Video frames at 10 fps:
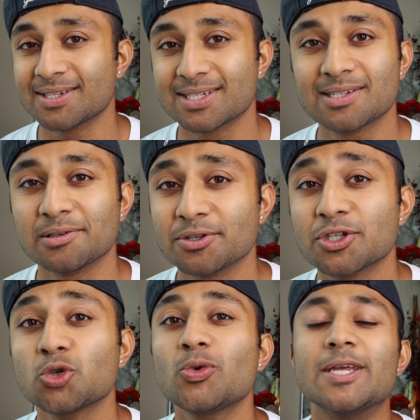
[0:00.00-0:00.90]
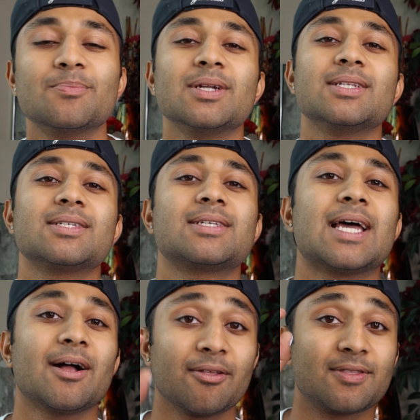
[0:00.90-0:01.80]
because it's still sweet, but it's
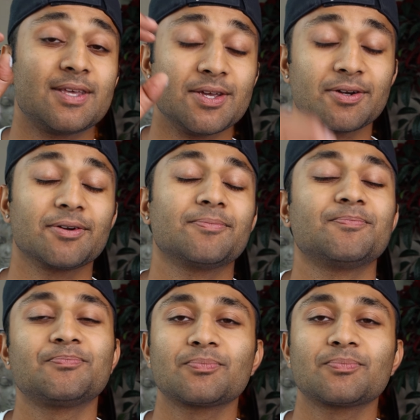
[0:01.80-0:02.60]
healthier.